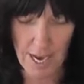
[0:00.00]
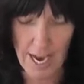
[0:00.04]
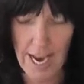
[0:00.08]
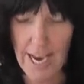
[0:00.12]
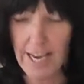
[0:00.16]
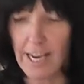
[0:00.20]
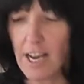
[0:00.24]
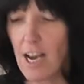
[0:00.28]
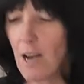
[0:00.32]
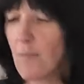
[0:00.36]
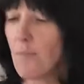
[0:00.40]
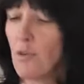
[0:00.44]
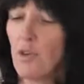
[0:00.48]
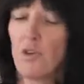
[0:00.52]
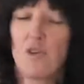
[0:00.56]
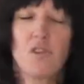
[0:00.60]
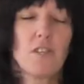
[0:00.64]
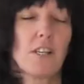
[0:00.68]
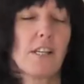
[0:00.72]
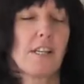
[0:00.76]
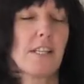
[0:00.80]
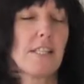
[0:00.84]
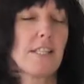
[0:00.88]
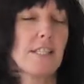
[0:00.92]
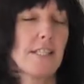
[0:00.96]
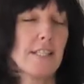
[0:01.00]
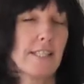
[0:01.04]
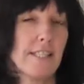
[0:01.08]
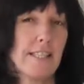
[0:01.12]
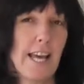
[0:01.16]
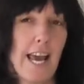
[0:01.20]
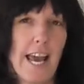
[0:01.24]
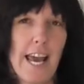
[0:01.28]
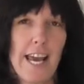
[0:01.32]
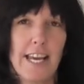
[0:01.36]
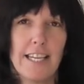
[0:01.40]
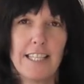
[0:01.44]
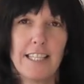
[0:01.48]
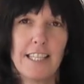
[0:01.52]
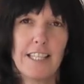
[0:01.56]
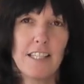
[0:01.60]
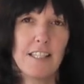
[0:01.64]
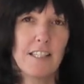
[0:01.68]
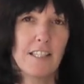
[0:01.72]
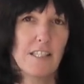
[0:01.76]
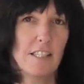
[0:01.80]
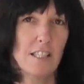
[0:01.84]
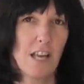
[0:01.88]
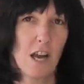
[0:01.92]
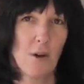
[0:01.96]
and I'm using
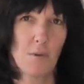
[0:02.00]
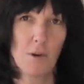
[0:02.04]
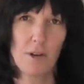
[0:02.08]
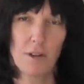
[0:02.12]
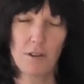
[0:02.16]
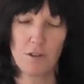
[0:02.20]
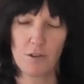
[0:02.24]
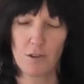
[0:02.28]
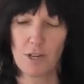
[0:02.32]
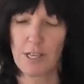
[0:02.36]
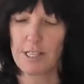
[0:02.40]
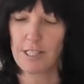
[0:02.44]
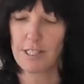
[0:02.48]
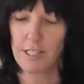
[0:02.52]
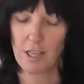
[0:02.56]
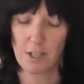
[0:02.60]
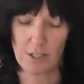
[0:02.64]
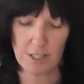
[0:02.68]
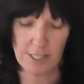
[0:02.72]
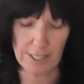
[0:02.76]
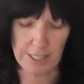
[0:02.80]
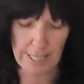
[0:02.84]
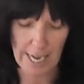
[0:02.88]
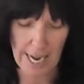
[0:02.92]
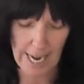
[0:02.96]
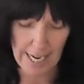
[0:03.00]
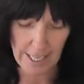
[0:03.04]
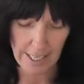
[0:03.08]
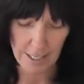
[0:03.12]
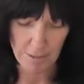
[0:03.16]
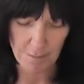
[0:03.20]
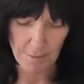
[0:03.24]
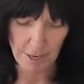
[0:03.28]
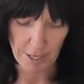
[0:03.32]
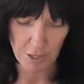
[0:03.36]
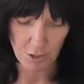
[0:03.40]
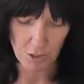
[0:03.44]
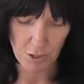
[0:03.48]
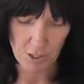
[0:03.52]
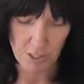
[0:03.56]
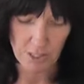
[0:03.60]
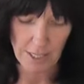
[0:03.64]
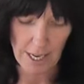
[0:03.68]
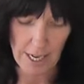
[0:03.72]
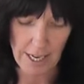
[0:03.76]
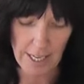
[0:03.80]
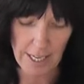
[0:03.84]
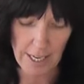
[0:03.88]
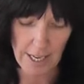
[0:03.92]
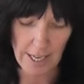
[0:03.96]
standard sewing thread so standard
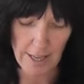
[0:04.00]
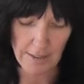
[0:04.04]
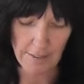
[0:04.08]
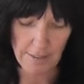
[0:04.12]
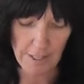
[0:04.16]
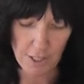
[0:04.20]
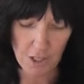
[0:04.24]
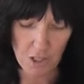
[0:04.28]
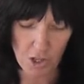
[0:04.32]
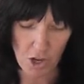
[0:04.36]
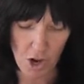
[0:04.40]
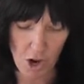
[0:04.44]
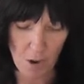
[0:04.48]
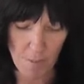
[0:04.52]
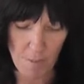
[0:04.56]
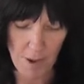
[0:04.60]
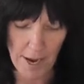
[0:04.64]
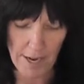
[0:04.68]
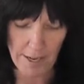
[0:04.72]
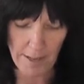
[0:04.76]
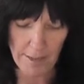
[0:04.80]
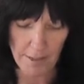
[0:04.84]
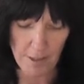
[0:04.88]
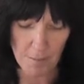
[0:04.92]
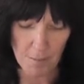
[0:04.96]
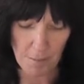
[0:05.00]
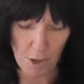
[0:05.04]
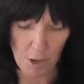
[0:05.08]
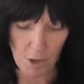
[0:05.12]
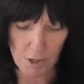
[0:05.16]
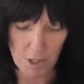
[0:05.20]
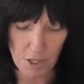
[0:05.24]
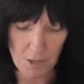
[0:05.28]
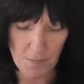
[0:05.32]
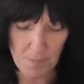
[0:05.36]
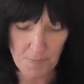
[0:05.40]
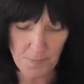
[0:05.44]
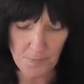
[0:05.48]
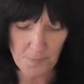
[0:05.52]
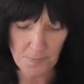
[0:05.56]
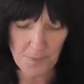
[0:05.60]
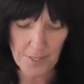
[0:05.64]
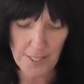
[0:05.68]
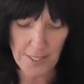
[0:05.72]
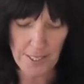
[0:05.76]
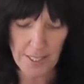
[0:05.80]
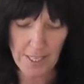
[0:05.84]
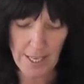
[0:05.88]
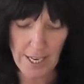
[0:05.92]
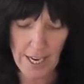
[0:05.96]
Metrosene in the top and in the bottom
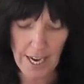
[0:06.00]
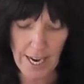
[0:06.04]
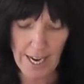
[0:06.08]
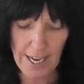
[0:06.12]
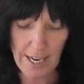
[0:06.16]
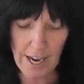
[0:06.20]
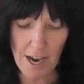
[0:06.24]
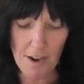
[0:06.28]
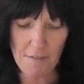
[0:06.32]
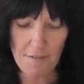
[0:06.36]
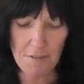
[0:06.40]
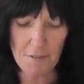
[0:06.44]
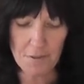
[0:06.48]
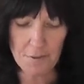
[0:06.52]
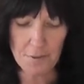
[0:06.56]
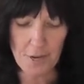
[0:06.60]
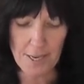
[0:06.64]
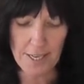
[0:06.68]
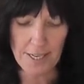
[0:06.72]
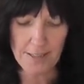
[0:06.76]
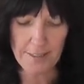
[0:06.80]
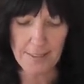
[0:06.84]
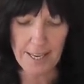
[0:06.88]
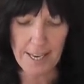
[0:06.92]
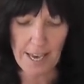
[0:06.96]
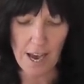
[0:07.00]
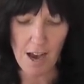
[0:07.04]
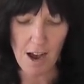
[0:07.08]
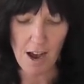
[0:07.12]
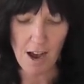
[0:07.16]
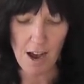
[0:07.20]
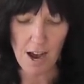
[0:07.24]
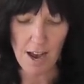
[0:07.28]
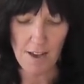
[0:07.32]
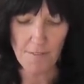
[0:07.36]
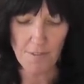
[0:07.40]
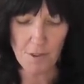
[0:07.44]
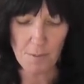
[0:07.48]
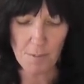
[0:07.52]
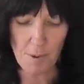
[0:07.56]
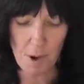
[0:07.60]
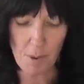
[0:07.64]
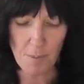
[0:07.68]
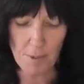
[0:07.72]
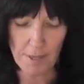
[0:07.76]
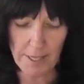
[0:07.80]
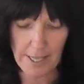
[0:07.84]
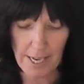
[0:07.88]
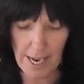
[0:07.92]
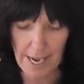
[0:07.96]
and I've threaded the eye of the
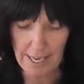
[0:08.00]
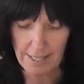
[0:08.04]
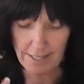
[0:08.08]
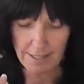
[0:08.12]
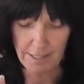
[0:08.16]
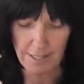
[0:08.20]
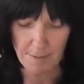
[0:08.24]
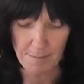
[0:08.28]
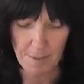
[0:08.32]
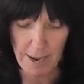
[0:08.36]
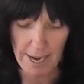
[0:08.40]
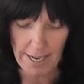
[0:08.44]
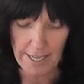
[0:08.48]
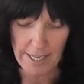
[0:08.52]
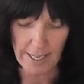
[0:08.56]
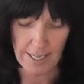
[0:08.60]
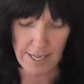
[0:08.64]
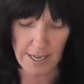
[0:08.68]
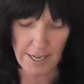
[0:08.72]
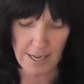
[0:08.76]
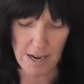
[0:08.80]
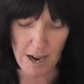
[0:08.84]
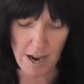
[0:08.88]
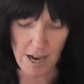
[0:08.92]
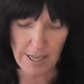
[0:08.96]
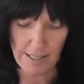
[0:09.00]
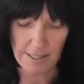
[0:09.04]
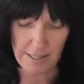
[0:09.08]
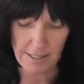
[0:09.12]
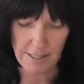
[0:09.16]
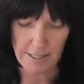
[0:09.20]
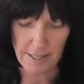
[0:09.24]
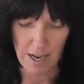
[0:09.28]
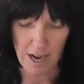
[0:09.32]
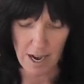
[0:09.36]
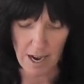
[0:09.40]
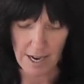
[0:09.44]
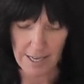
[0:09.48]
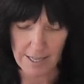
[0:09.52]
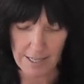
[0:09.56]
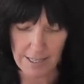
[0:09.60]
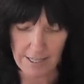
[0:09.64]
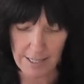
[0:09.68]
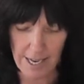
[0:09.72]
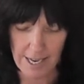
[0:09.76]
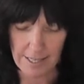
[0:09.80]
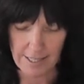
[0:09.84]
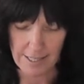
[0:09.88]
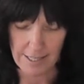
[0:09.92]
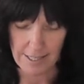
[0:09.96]
bobbin case to make it a nice tight
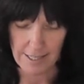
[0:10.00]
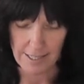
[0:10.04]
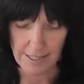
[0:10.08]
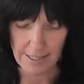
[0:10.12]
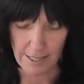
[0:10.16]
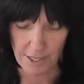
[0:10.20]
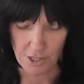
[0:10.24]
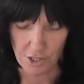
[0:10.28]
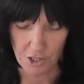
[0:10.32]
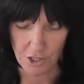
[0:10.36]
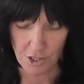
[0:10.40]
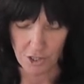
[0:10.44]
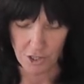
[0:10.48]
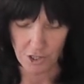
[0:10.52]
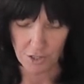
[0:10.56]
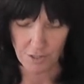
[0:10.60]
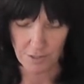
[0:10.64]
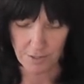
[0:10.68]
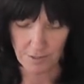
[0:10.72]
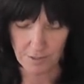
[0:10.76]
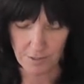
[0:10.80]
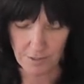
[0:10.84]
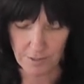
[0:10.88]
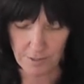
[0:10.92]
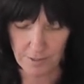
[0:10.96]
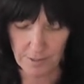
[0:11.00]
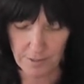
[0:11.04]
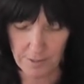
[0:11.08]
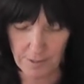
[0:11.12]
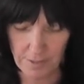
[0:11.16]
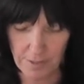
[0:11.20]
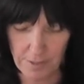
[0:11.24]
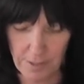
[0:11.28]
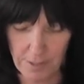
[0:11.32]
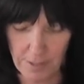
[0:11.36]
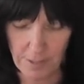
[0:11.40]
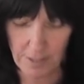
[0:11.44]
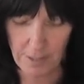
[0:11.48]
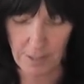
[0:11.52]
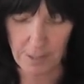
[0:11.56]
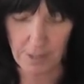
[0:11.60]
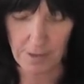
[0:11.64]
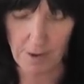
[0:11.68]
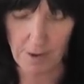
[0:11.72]
satin stitch